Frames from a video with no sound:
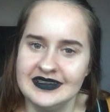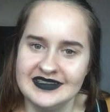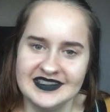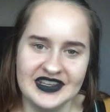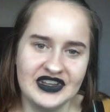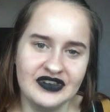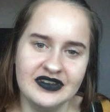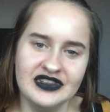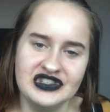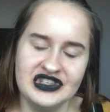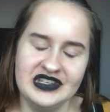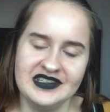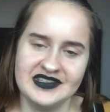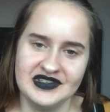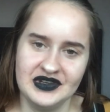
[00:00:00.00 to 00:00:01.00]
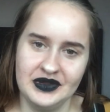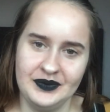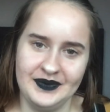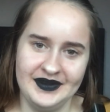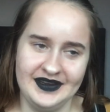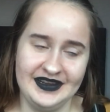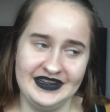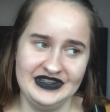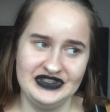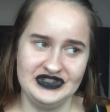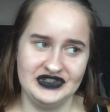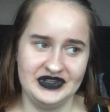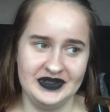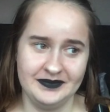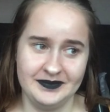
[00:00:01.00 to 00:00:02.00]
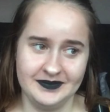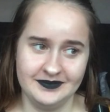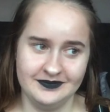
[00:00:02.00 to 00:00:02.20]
psychology is not the one I enjoy the